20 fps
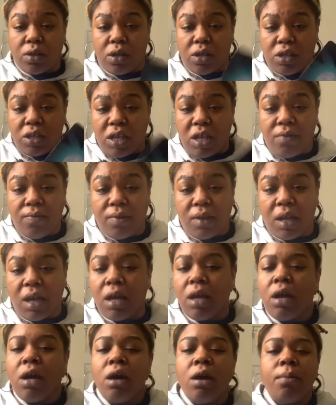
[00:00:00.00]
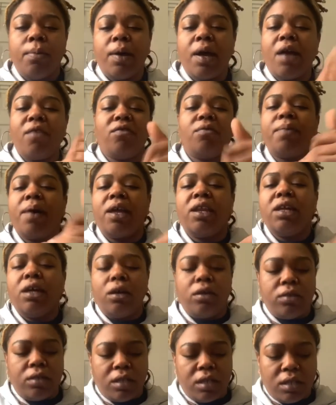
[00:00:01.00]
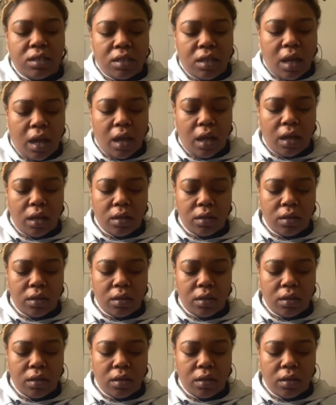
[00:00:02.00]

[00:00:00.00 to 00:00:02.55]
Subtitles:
achieving it, but everybody else is not,